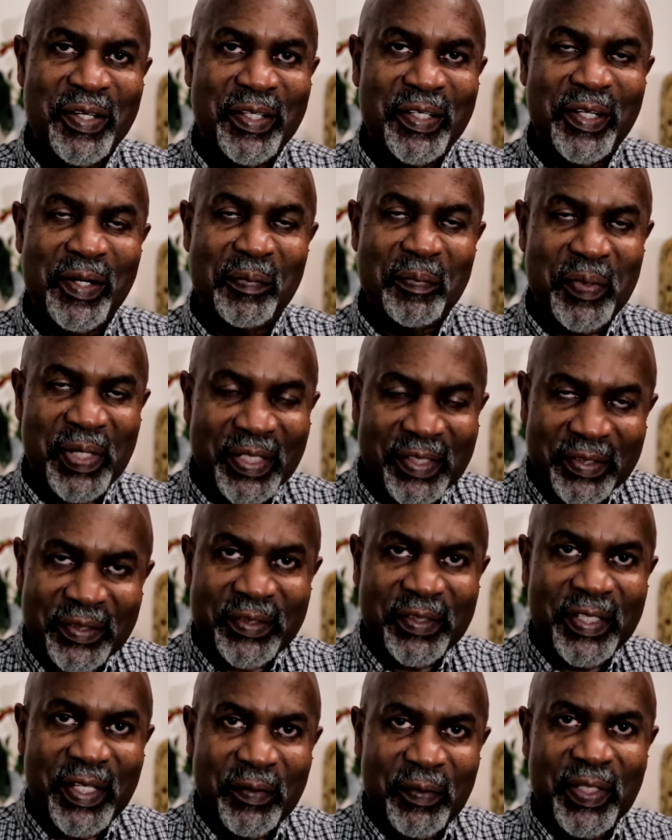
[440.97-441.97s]
Compared to
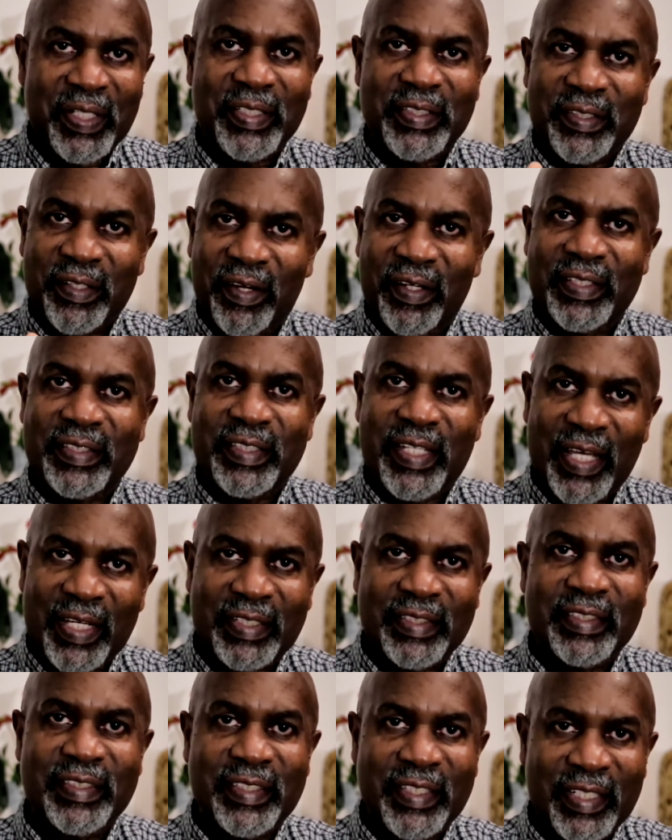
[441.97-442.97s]
today when it's all
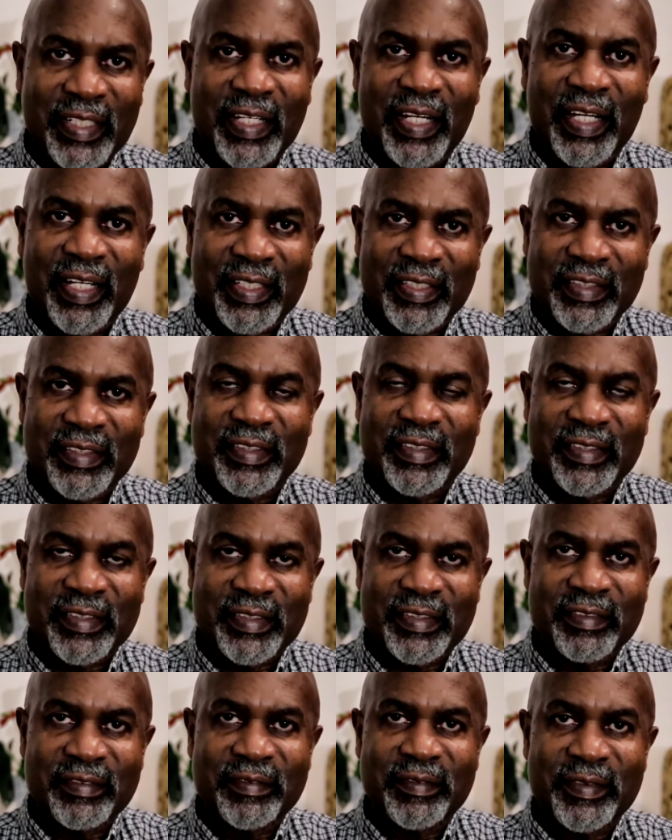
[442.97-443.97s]
texting and,
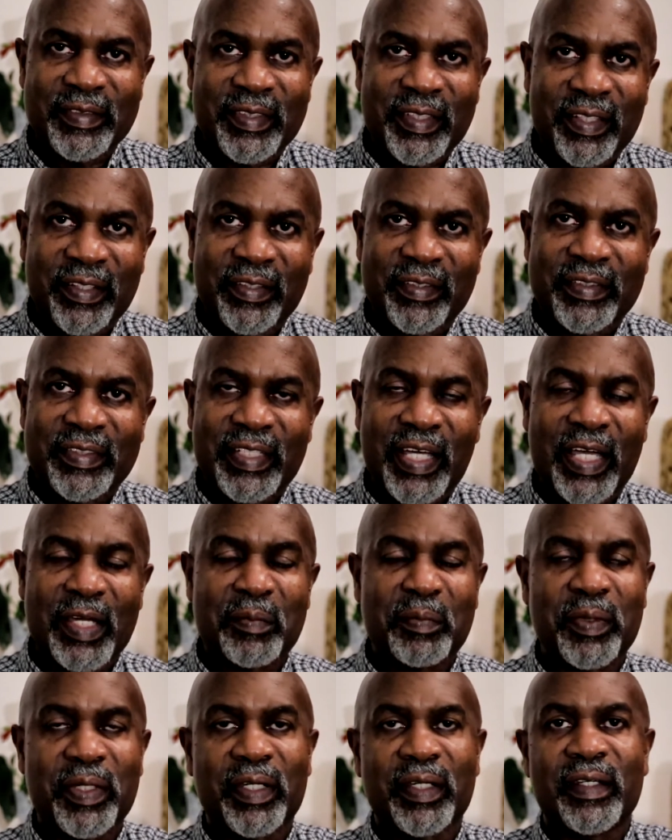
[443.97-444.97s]
you know,
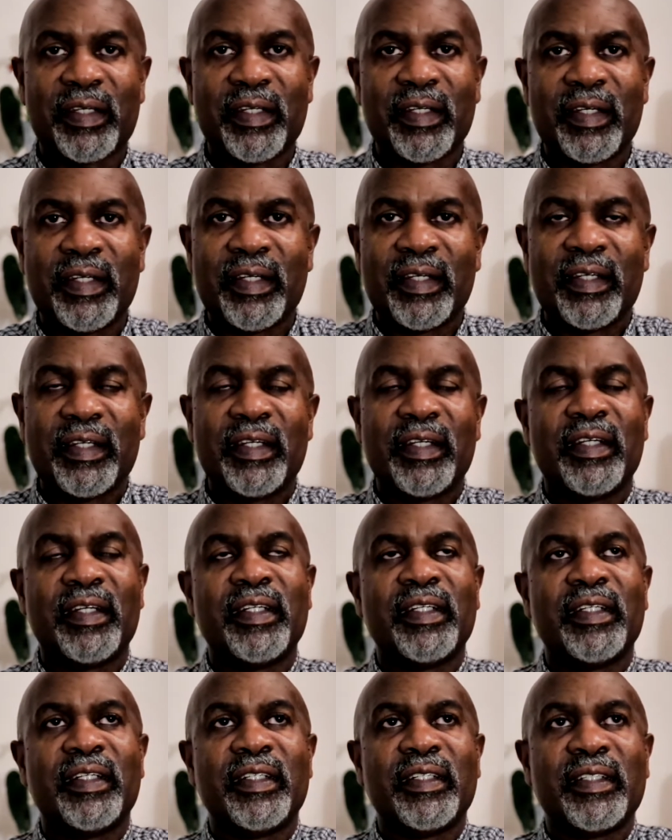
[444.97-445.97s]
typing.
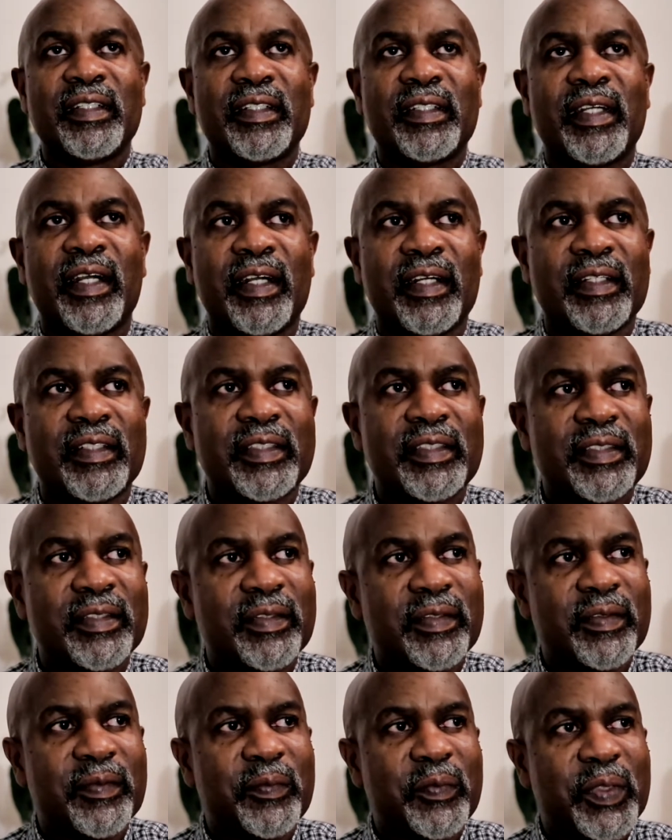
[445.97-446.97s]
Yeah,
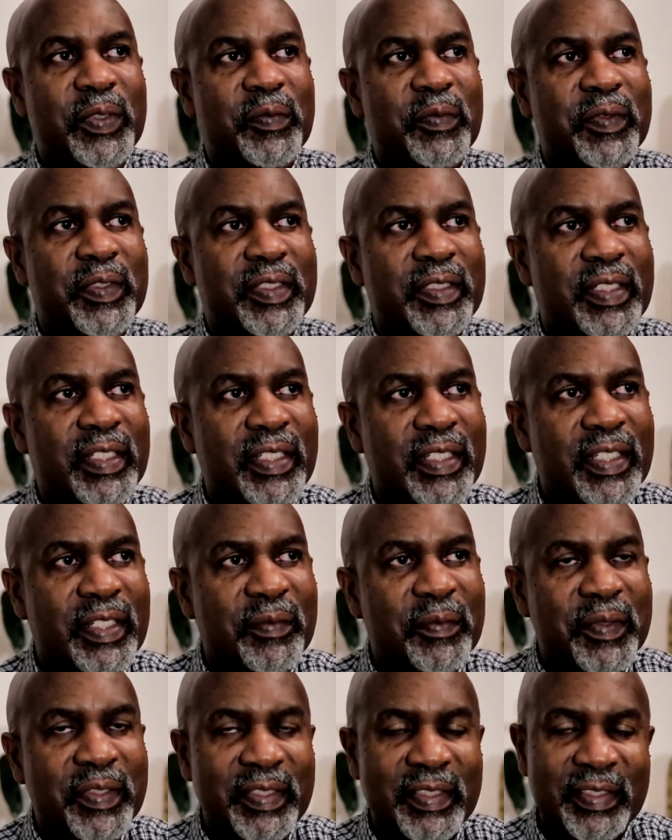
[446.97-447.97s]
so he would
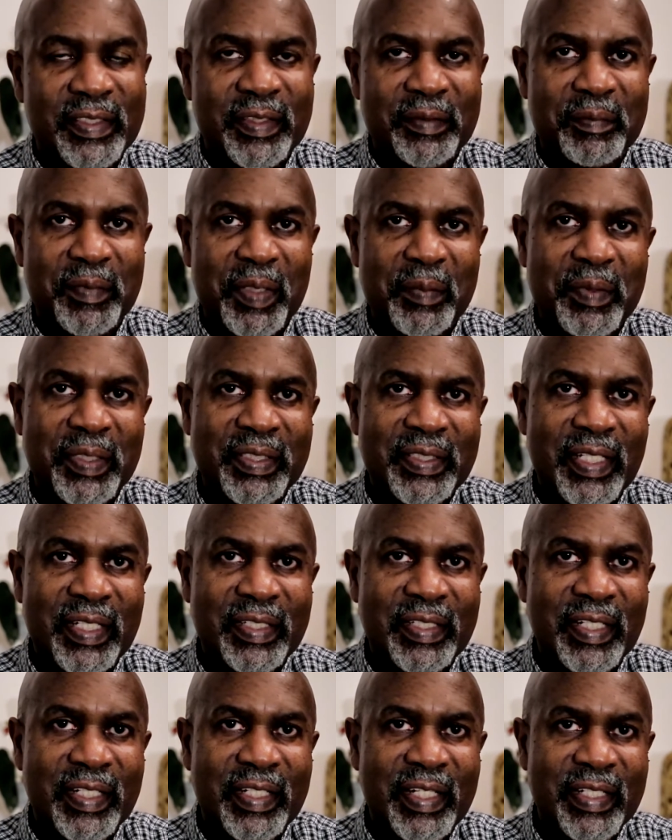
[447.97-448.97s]
maybe
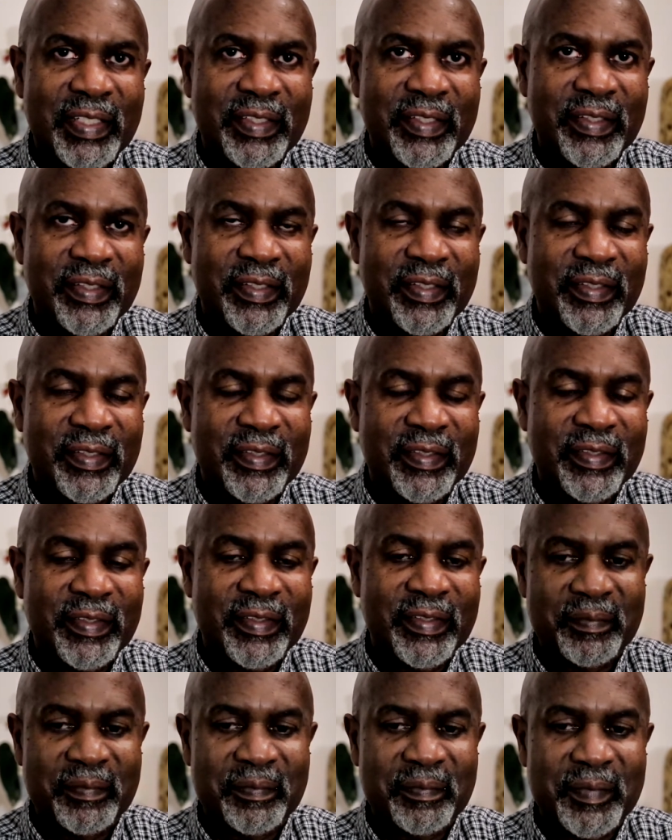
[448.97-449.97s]
send a letter
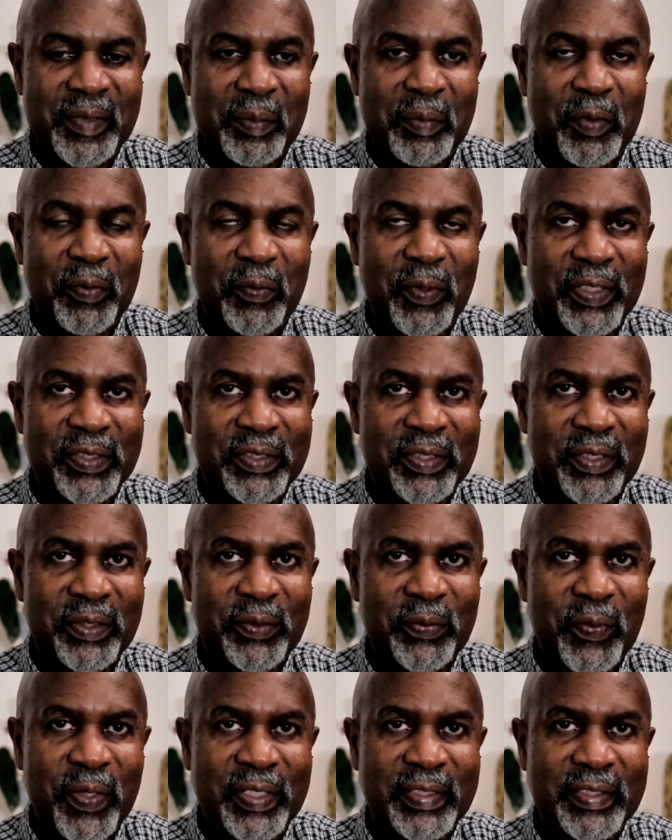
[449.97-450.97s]
maybe once or
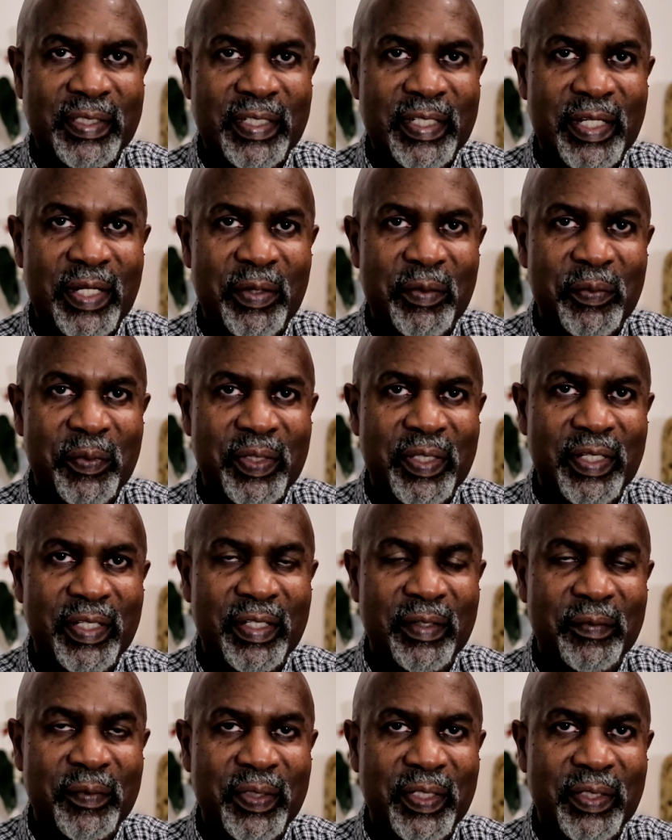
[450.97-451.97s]
twice a year with
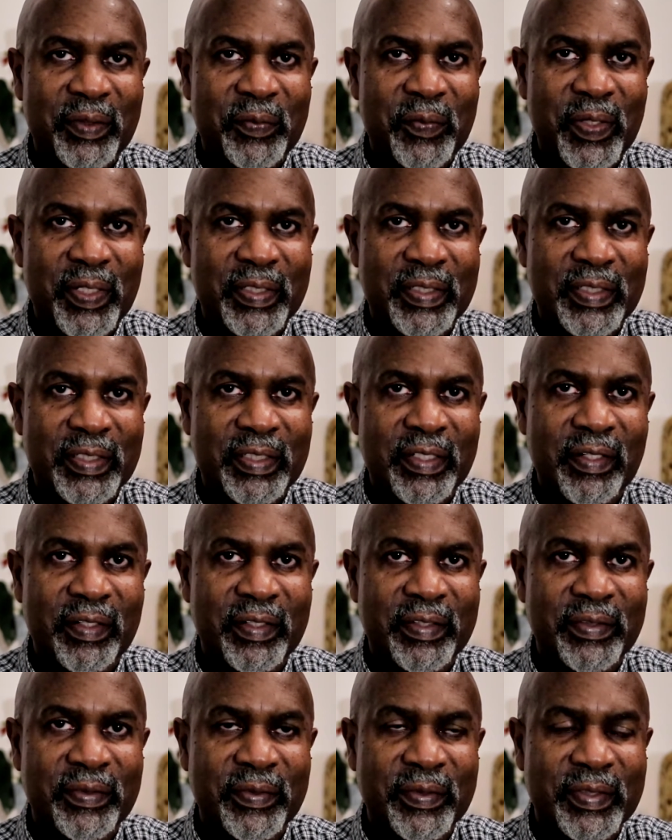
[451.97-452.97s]
a
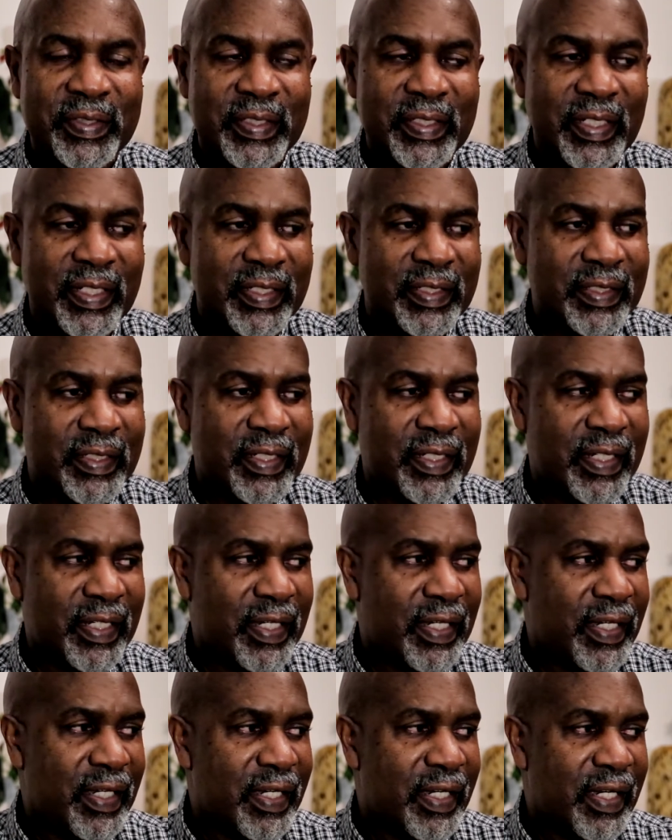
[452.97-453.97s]
$20 note in it.
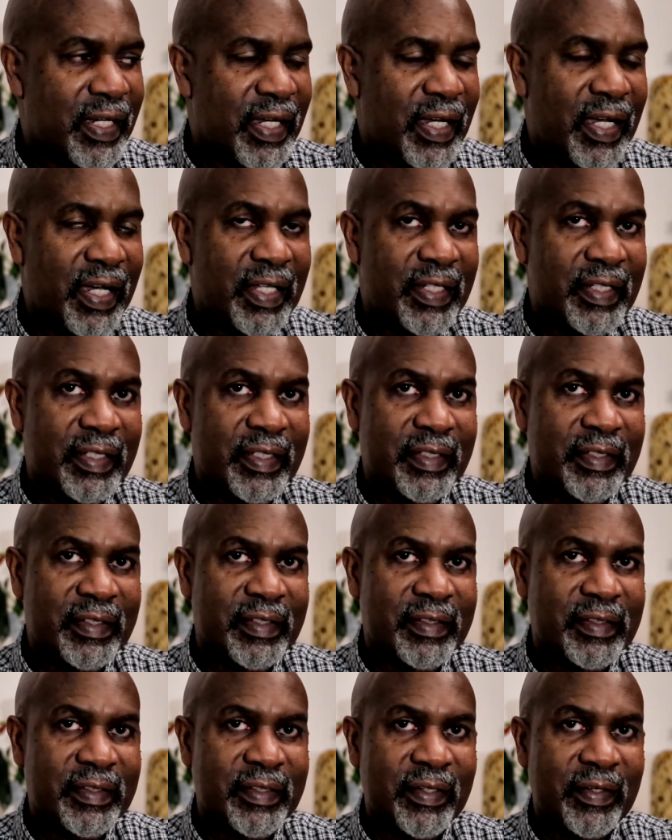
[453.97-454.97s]
And,
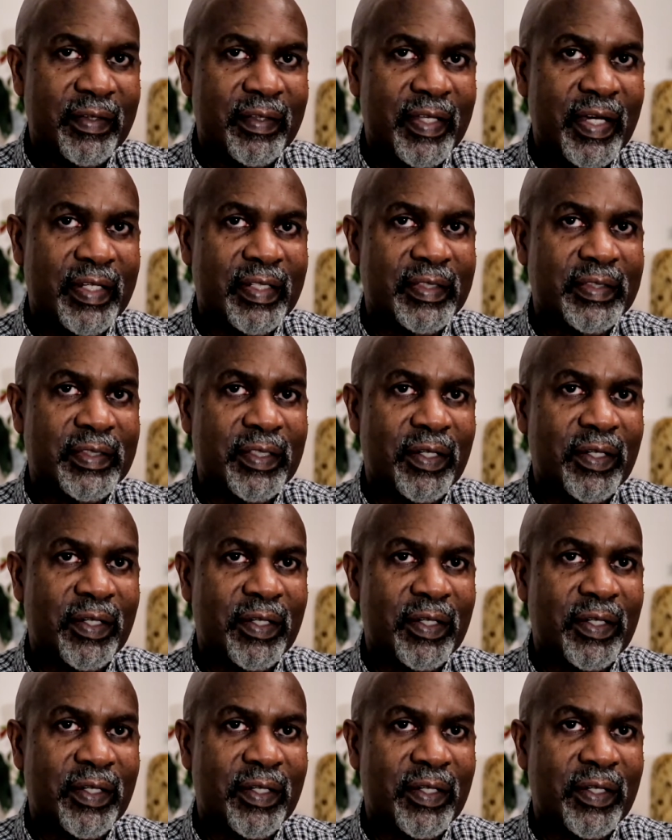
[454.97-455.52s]
you know, that